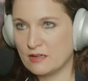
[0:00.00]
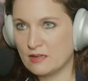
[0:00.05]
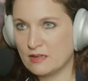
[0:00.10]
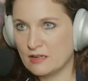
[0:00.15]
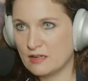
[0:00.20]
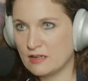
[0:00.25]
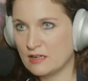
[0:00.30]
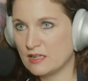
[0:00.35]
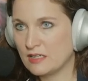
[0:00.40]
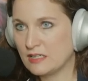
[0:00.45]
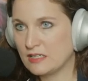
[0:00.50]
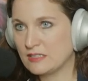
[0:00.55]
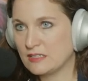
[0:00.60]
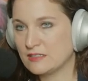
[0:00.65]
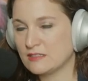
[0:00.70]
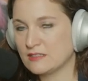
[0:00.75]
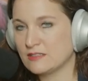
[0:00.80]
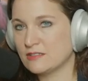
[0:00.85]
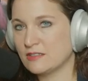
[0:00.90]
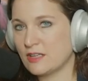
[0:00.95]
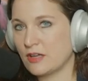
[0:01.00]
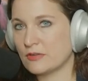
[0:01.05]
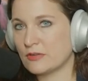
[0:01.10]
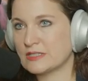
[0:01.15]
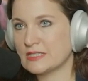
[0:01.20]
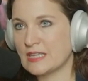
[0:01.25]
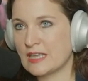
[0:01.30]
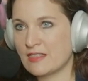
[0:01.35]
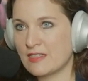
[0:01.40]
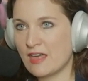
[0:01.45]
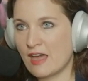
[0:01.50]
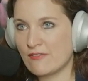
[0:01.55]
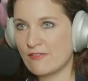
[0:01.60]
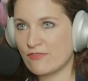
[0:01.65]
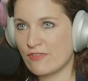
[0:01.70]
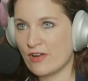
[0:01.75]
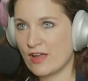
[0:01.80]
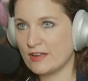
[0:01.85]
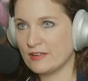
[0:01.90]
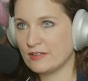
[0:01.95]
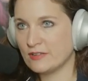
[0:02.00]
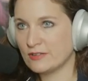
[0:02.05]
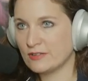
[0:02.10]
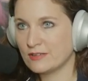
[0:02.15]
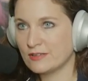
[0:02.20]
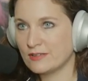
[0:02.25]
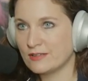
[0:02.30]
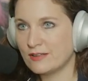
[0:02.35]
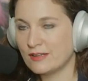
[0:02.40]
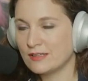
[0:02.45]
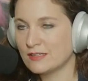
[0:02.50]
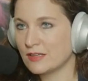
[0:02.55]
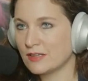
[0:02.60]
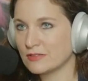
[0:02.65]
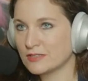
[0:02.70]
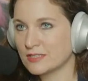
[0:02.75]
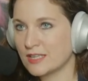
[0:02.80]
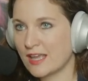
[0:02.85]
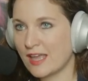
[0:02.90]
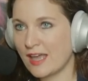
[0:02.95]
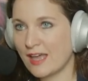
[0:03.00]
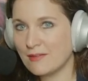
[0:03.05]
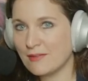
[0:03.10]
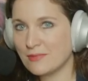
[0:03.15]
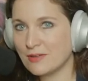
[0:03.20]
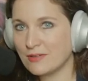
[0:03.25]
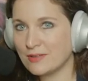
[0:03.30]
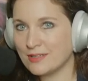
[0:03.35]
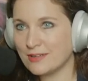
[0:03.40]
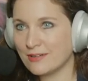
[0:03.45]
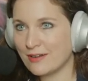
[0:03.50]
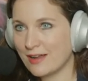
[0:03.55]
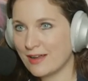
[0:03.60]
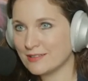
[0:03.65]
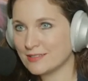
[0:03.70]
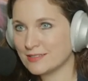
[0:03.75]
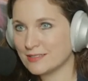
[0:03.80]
I was like that friend that was like, I'm going to your house